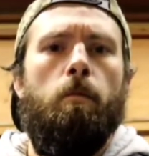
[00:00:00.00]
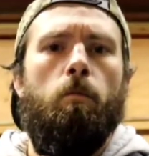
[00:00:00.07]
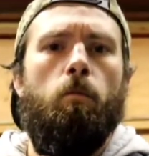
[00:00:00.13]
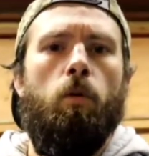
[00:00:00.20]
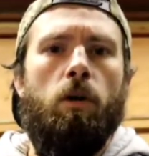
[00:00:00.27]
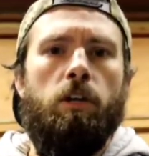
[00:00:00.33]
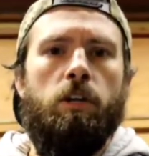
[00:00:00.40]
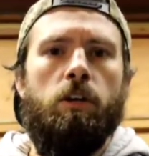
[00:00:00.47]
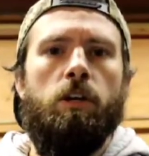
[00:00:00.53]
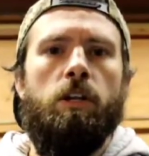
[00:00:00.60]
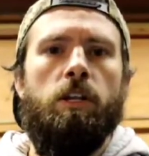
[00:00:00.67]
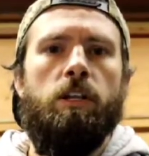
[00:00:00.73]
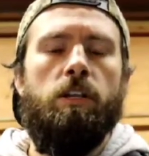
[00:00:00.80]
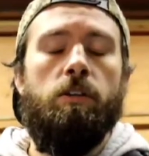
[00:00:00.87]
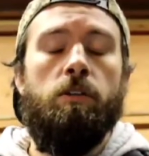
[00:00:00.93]
What you're
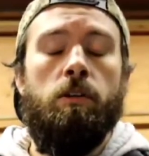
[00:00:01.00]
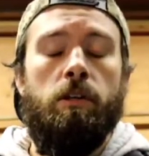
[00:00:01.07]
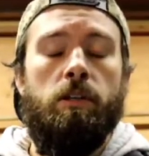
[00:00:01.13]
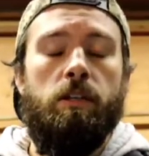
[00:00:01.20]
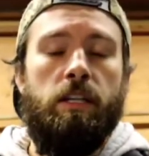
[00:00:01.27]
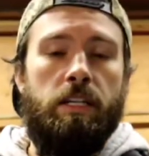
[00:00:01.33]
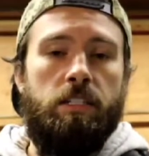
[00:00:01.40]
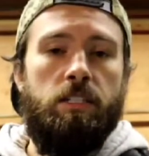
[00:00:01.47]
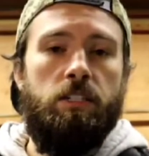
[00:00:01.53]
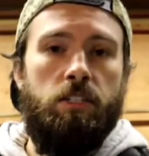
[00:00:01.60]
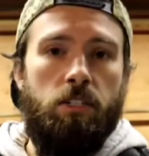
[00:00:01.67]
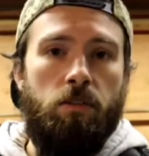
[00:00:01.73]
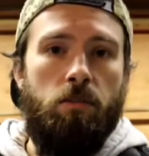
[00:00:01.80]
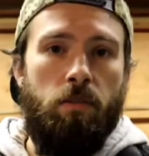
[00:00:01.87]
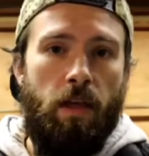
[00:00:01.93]
going to need to
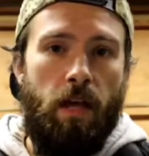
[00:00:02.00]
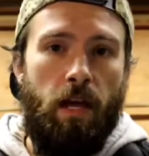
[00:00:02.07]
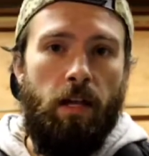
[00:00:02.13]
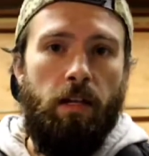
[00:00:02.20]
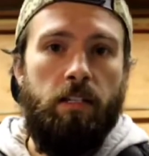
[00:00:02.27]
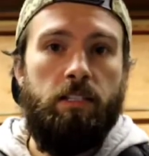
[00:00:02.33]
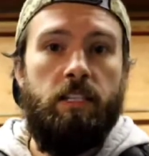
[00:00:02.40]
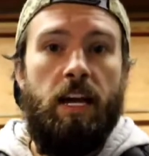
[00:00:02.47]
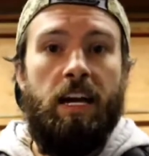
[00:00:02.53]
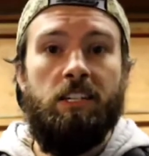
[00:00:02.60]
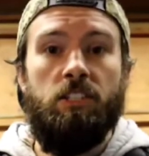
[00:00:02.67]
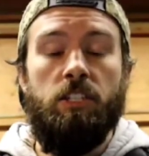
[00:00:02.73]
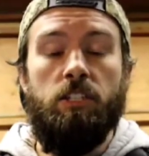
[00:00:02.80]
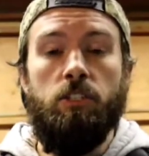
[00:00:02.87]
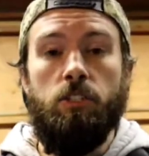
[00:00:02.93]
do then is to
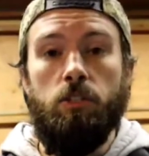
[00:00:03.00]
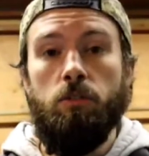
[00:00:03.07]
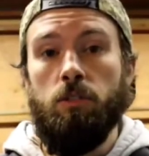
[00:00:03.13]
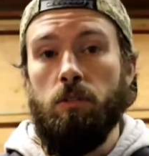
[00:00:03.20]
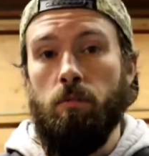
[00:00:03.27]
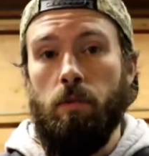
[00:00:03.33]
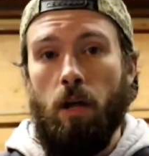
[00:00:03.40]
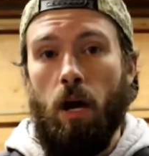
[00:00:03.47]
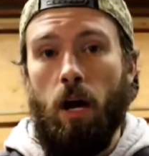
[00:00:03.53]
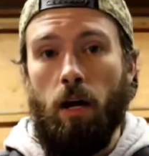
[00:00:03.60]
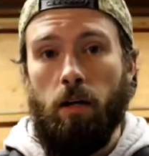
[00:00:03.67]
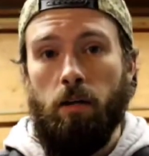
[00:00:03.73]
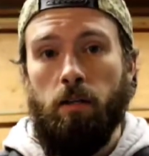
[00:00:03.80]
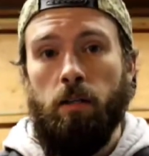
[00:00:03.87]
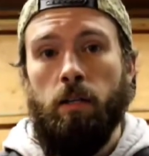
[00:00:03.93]
actually induce some
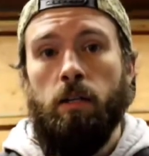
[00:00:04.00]
knock.